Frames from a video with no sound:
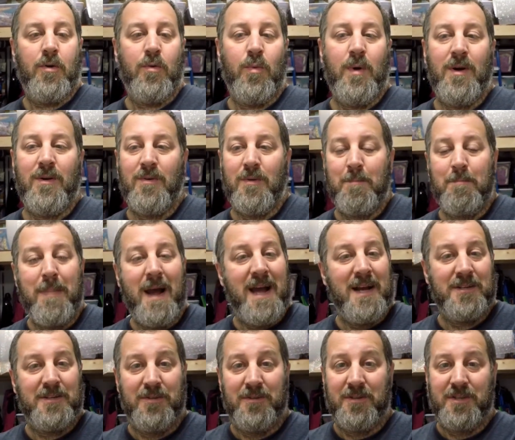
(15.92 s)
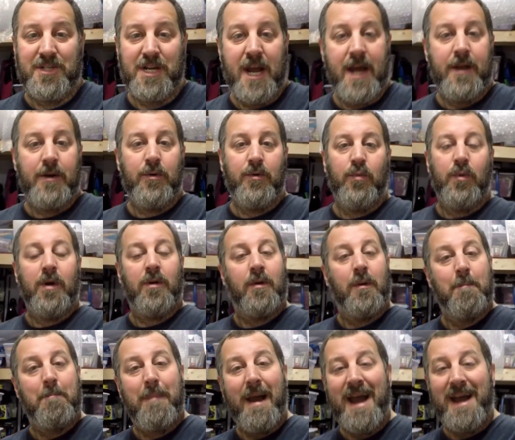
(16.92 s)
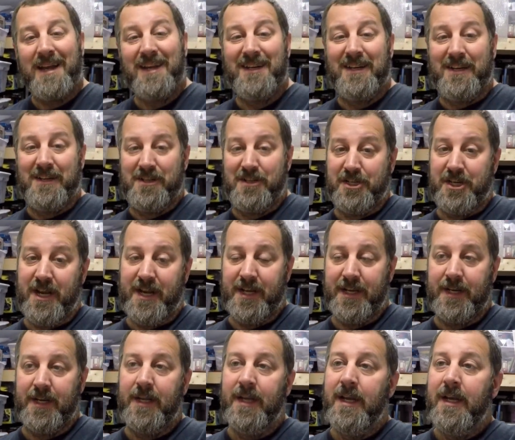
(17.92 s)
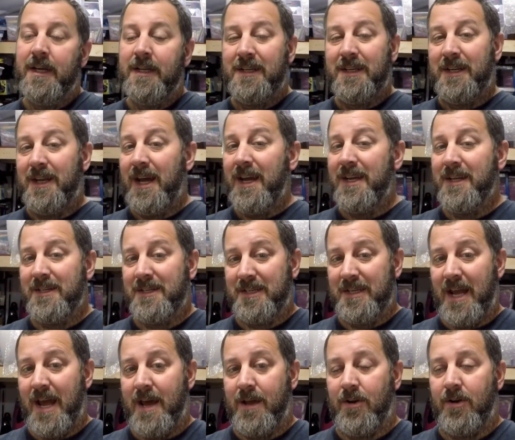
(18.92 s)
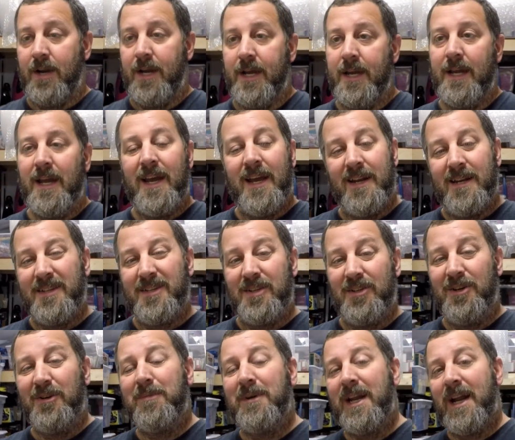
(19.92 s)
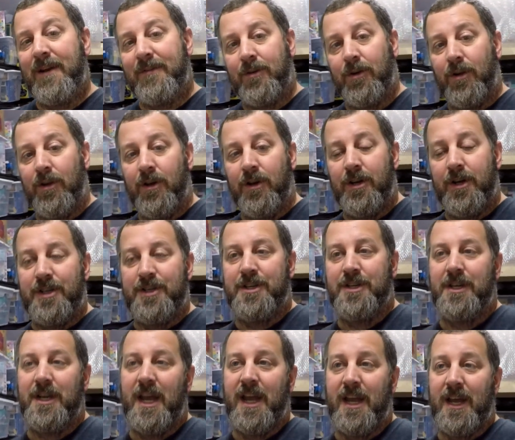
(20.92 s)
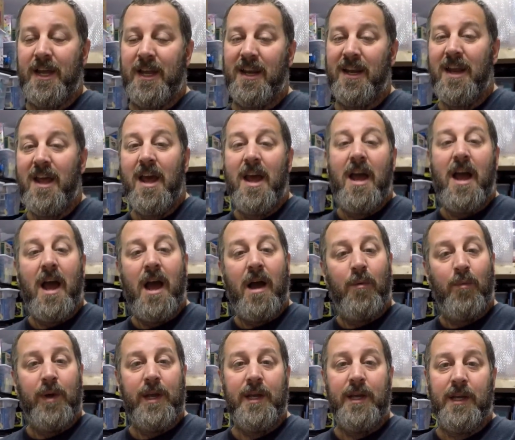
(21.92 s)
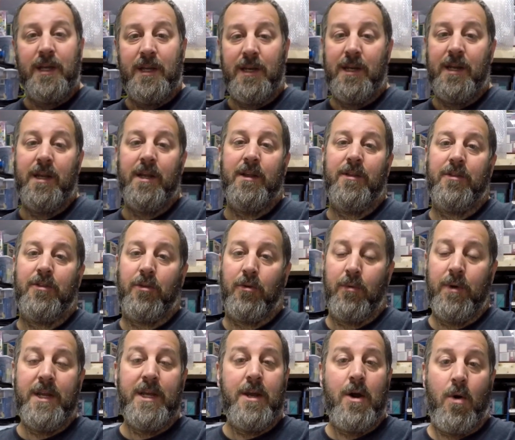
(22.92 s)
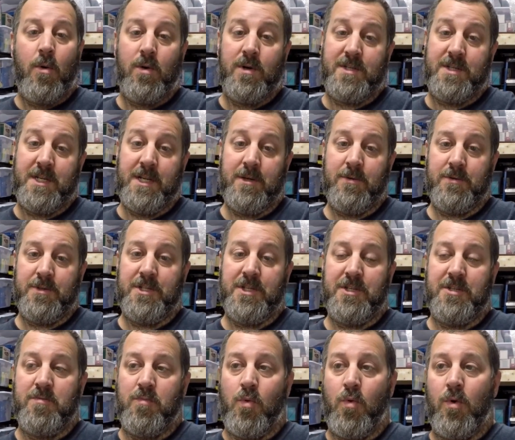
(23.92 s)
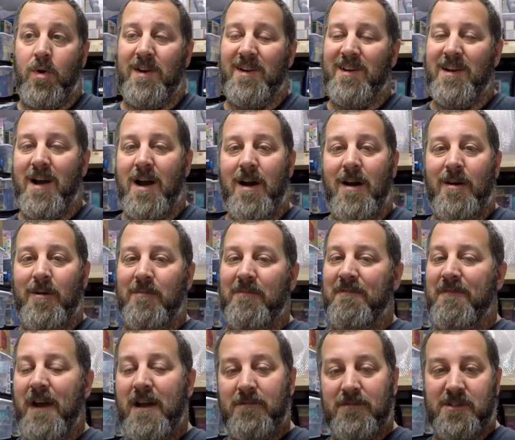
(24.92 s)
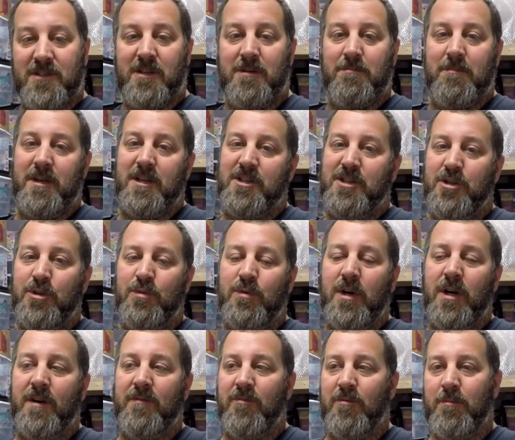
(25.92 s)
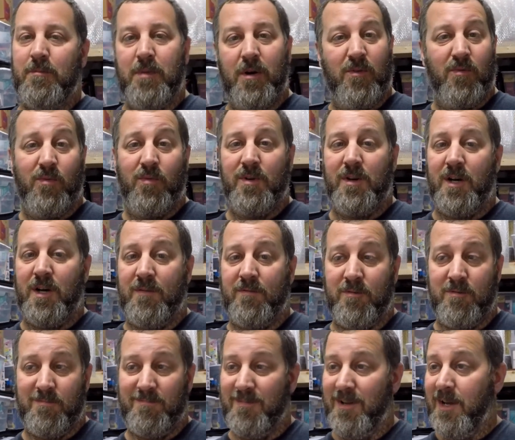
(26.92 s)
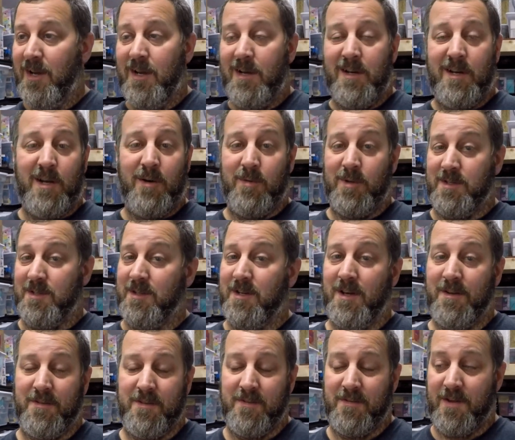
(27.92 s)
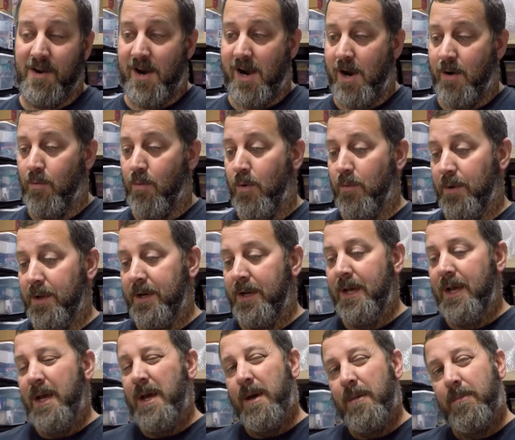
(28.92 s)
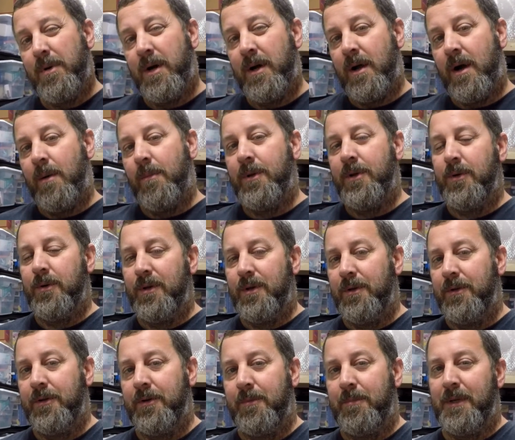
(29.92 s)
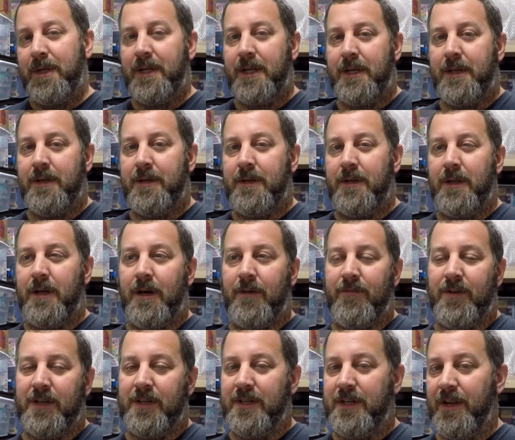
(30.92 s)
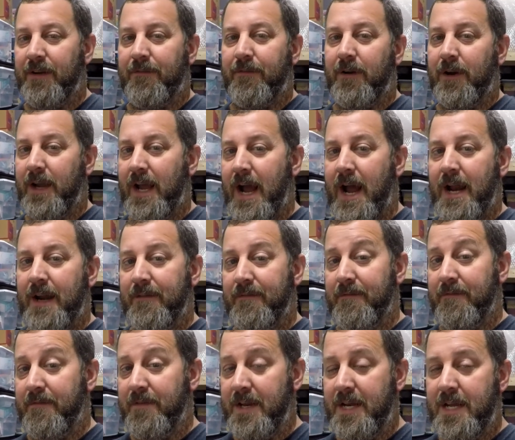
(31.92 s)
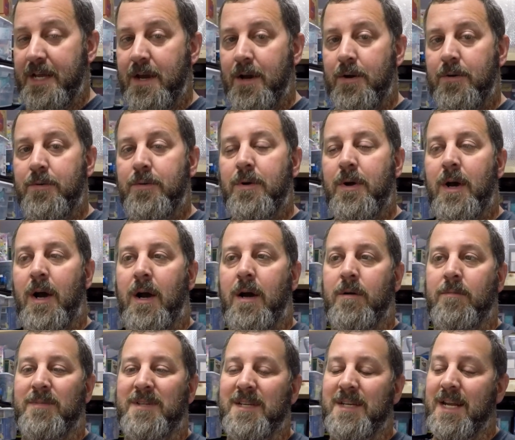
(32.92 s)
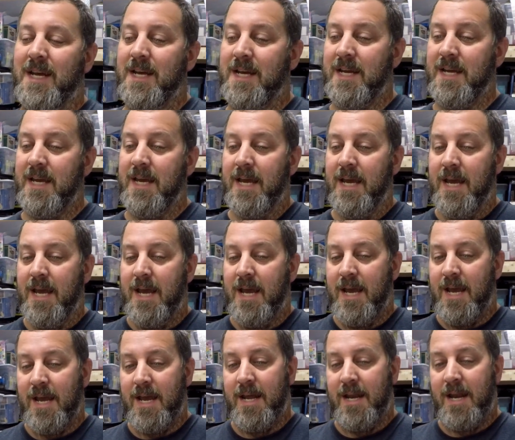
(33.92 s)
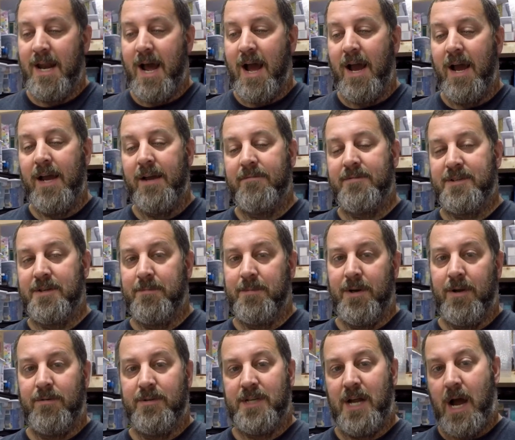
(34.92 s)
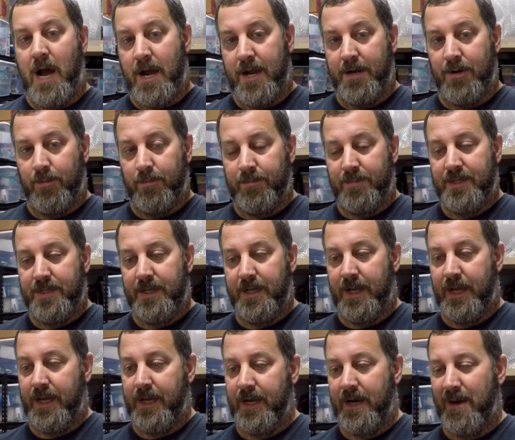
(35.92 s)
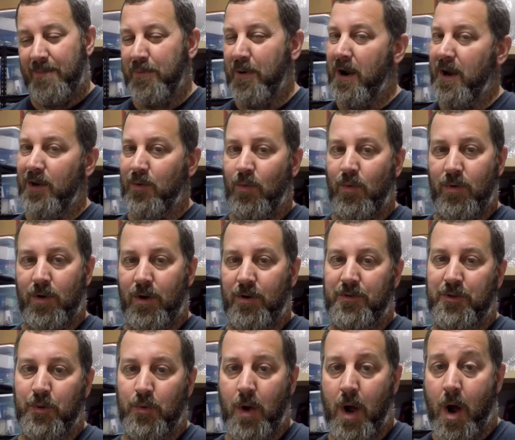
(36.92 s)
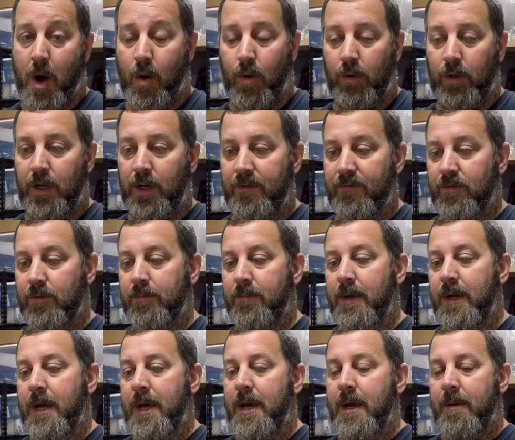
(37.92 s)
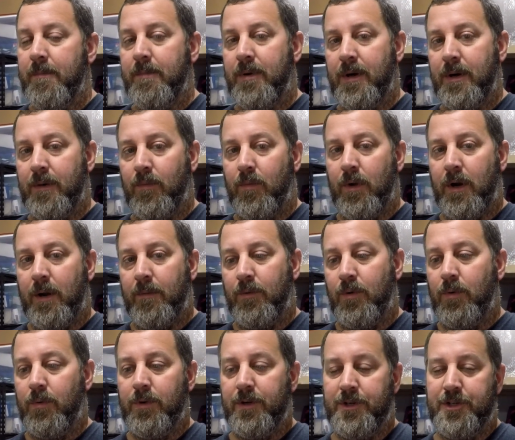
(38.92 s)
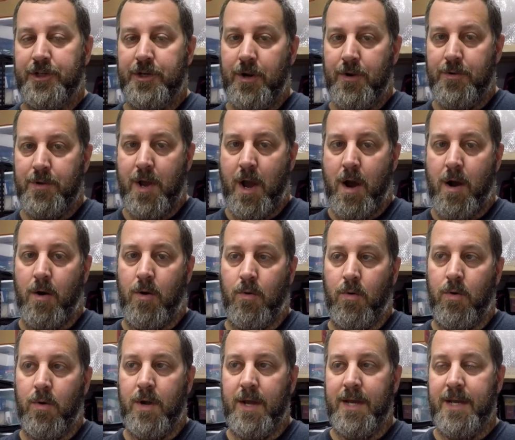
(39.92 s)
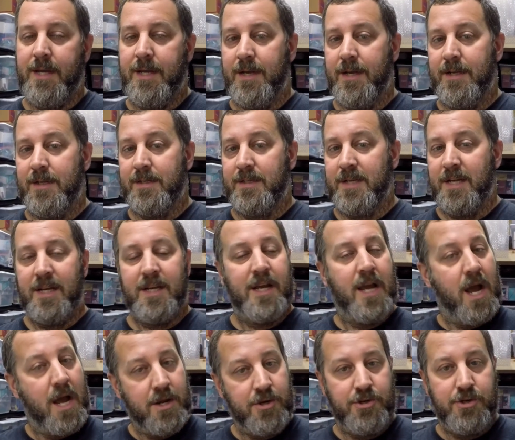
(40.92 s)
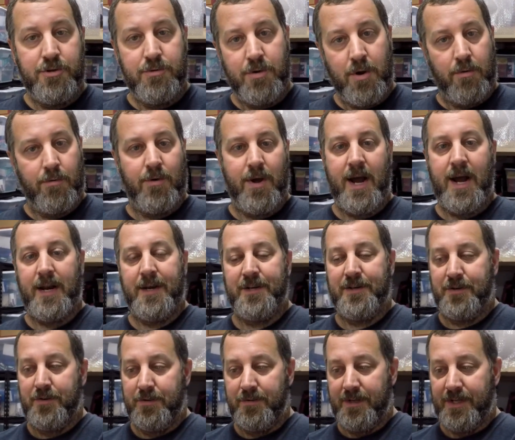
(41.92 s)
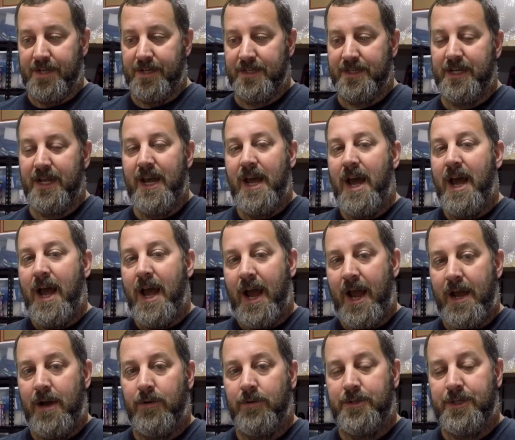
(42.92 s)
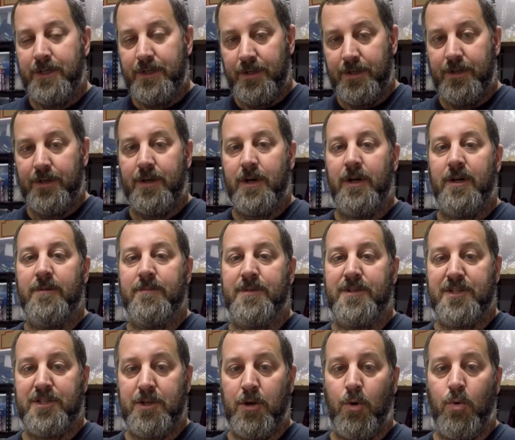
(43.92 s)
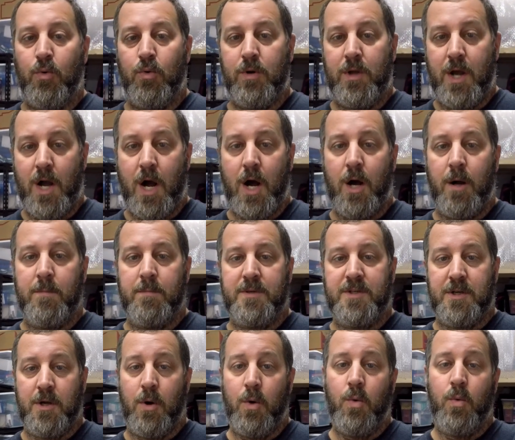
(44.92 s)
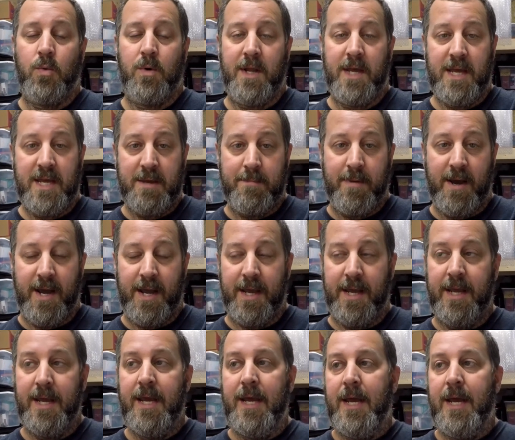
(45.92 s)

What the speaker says: welcome back to the channel. Welcome back in the shed. Today is Saturday and it's a little bit after lunch, and I went and hit 3 yard sales this morning. Found something at 2 of them, but 1 of them there was nothing there I wanted. But I'm gonna do a little bit of a different kind of video today, and I have some of those items and I probably won't go through all of them, but what I'm going to show y'all is, in case you don't know how to do this, how to look up sold comps on eBay.